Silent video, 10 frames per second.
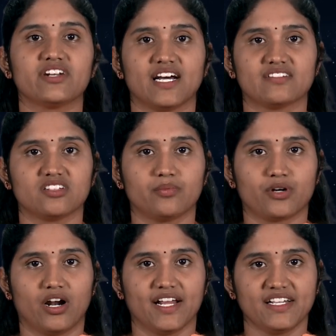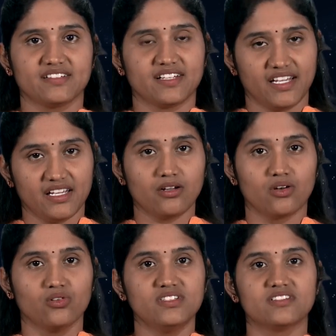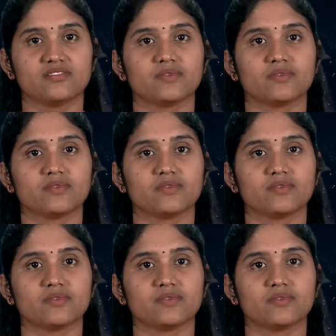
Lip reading: raster products includes